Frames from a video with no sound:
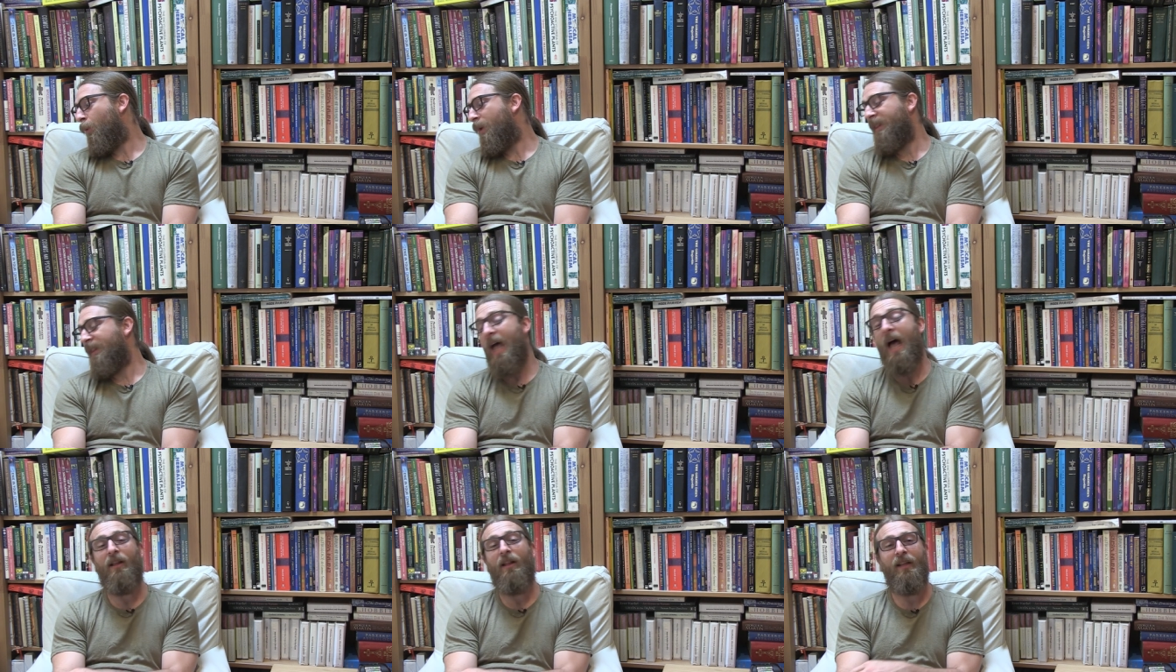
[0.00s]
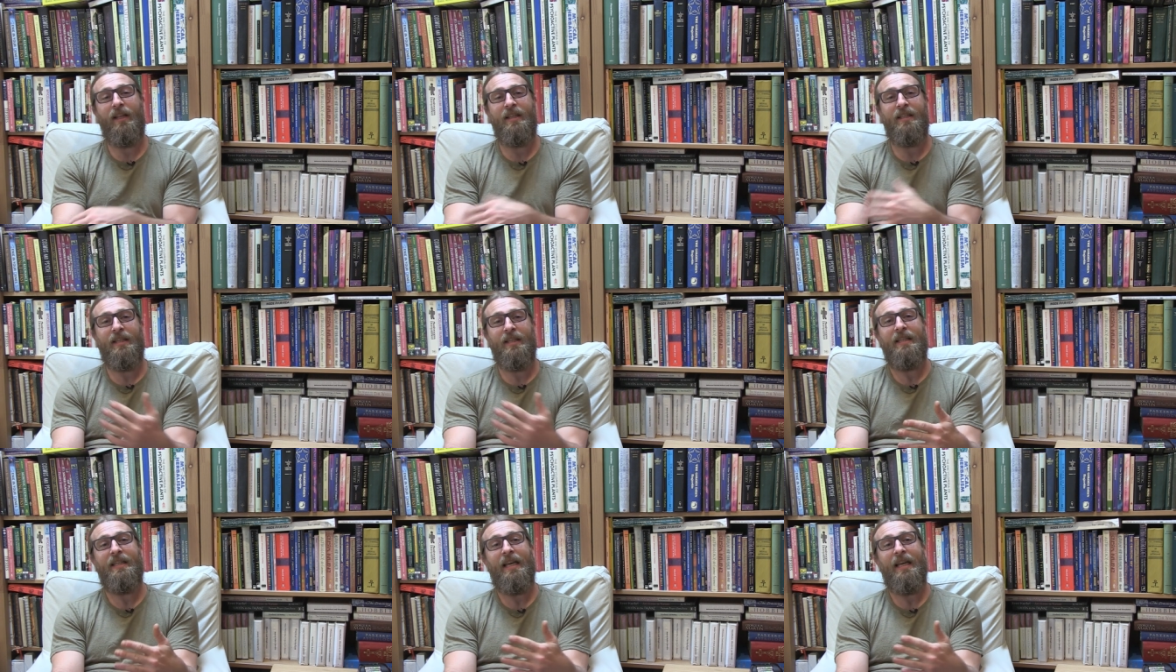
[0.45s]
with that,
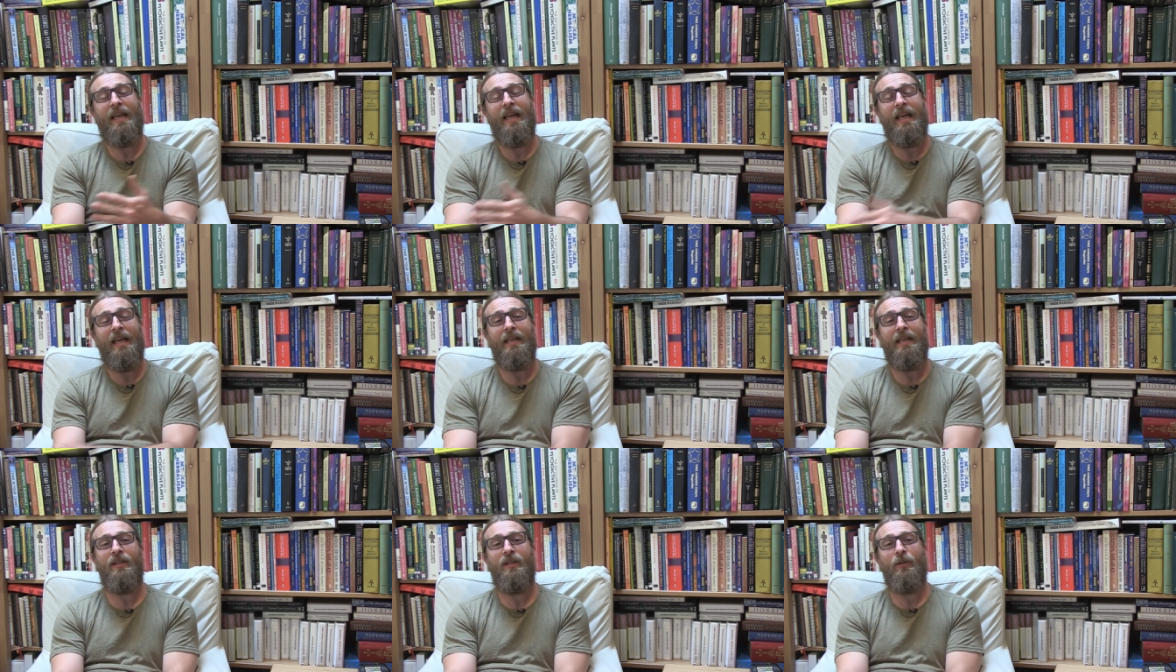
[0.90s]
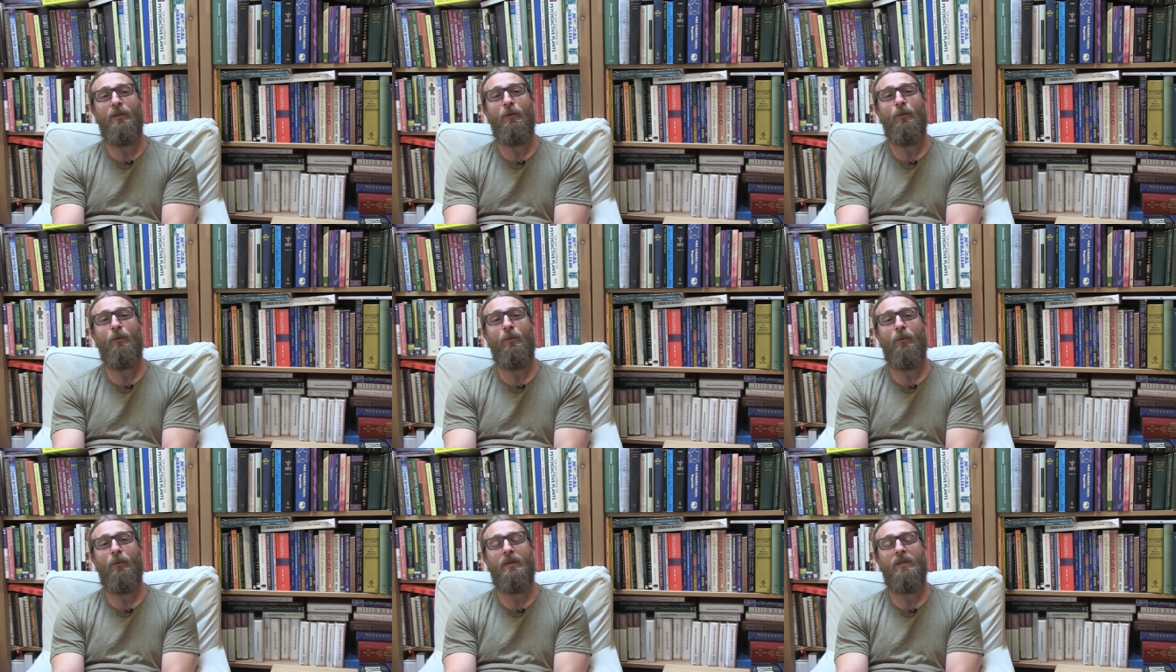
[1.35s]
let's dig
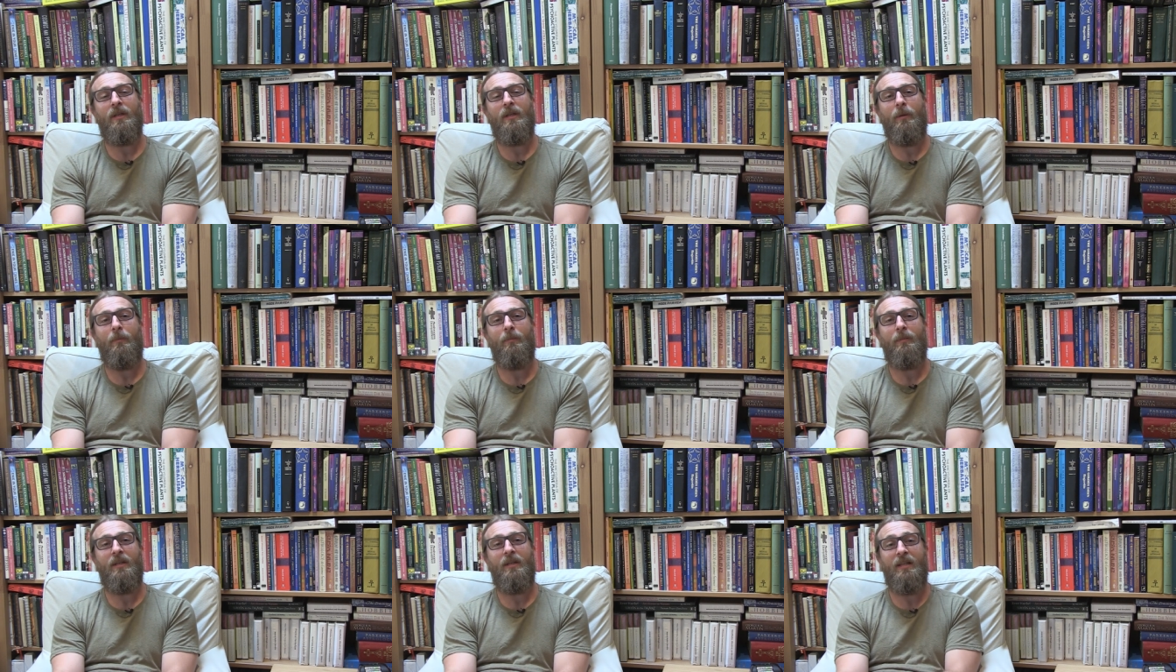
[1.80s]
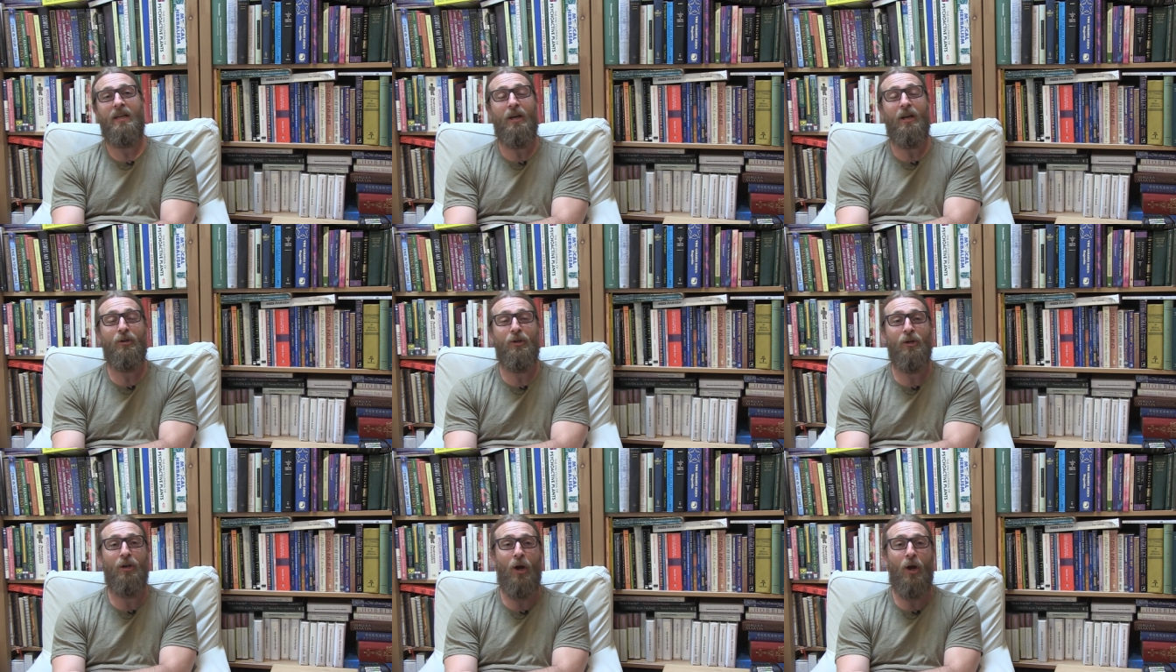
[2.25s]
into some
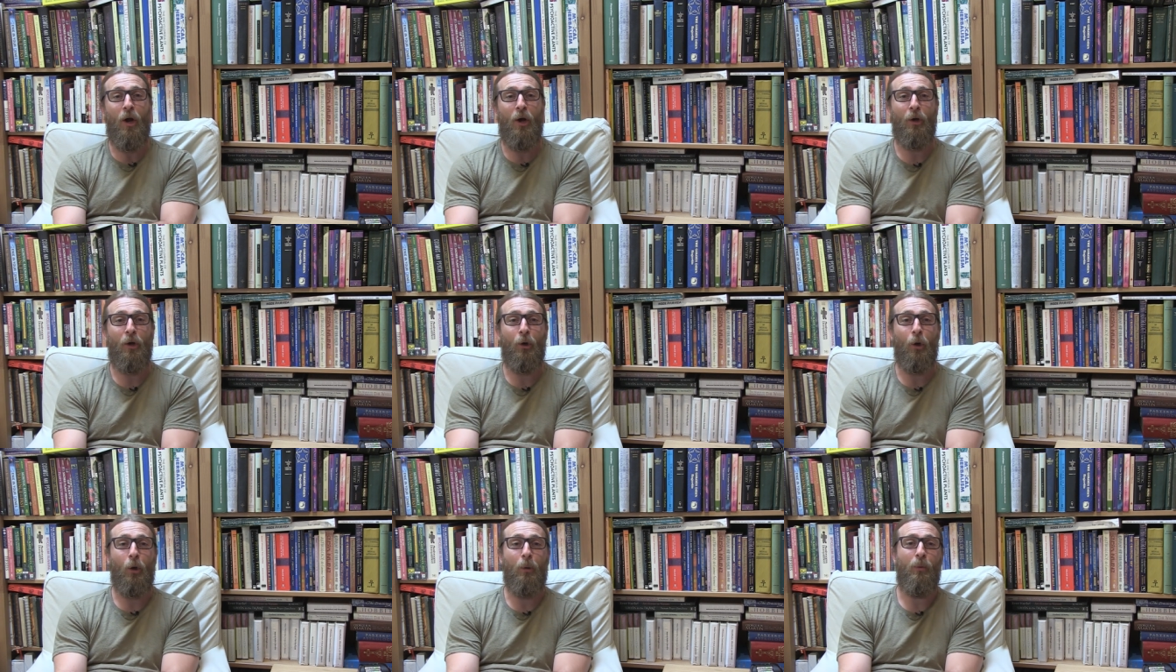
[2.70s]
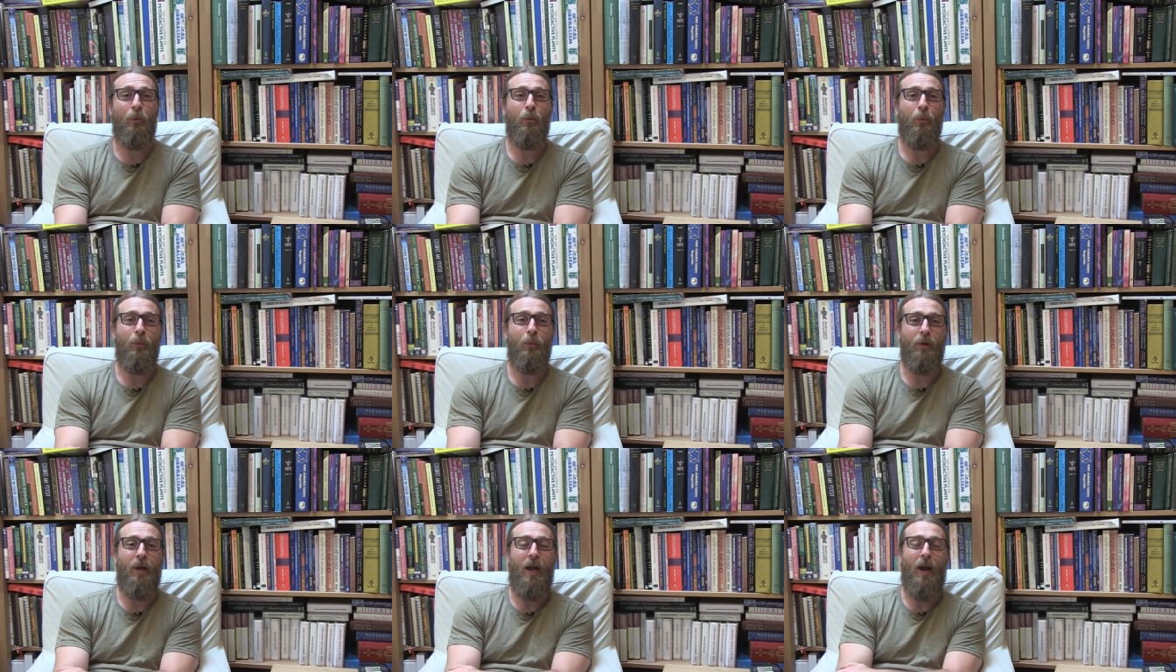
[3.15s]
discussion on herbal
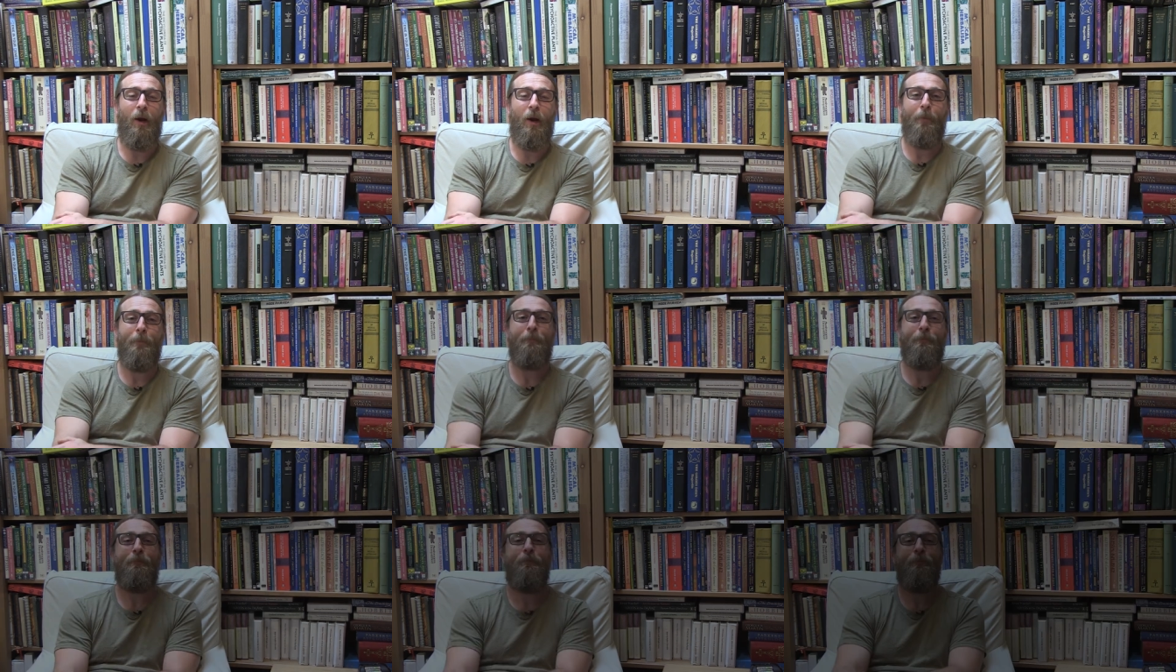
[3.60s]
wound care.